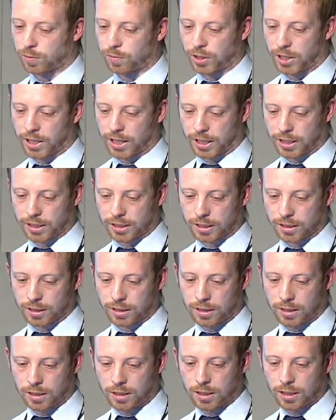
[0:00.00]
per hectare.
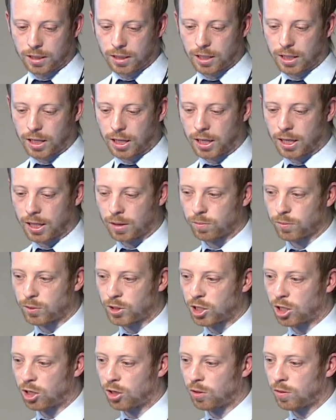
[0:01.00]

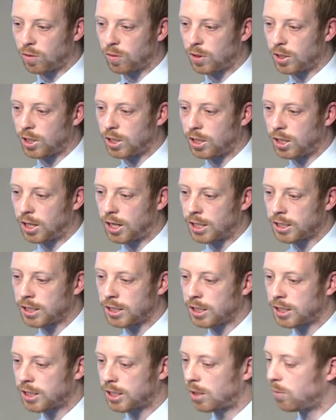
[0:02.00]
So, as an
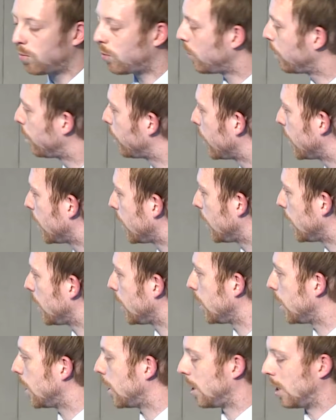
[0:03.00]
example, for
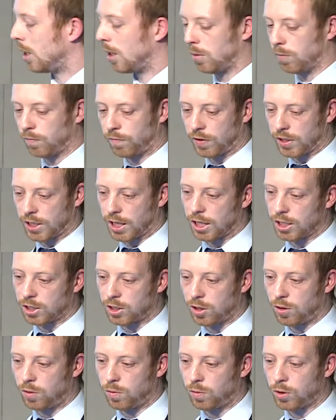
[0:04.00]
the Ellis
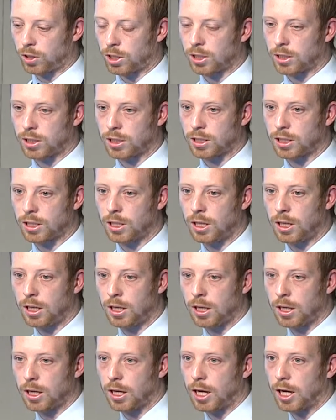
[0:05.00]
Holt woodland,
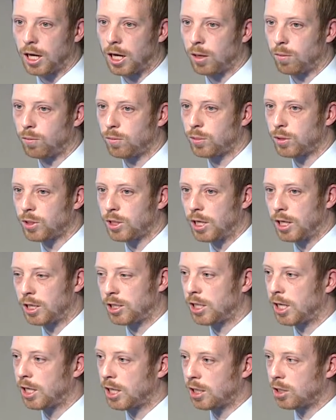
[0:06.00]

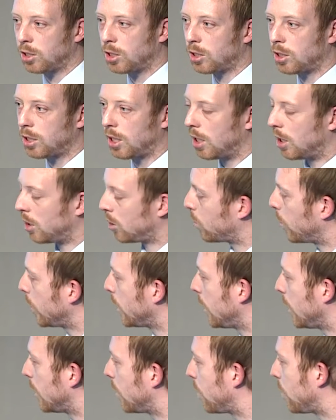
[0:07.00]
say there's
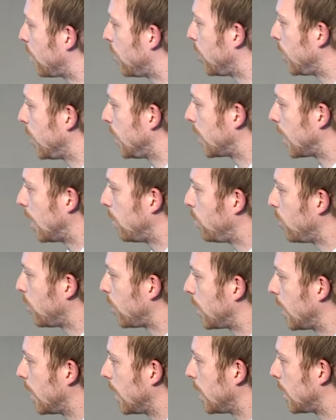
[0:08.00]
20 to 30 sample
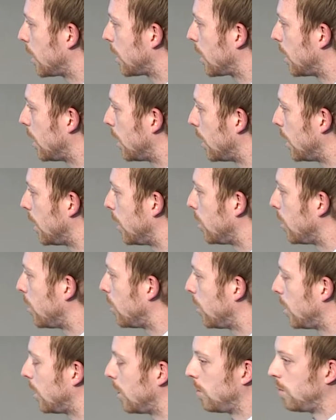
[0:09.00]
sites, and
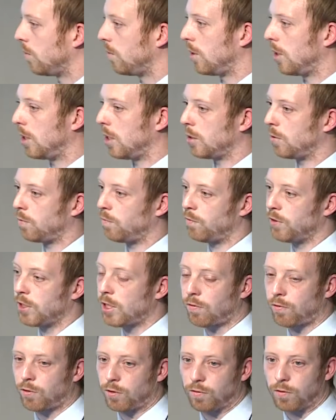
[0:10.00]
they're for
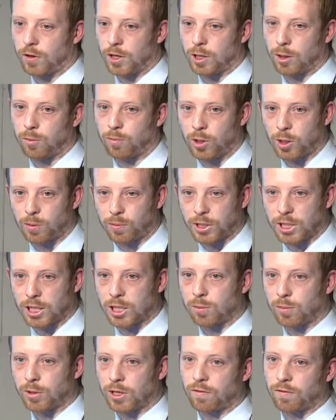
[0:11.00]
different
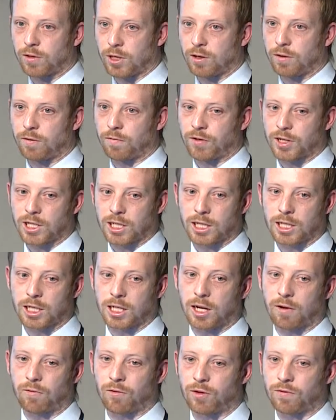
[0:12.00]
purposes, but if they're visited
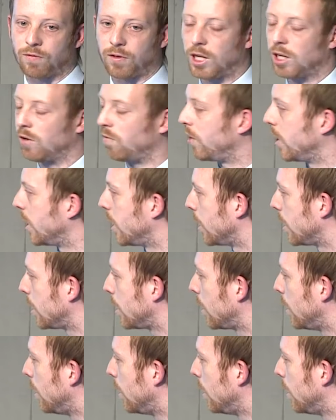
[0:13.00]
every 5 years,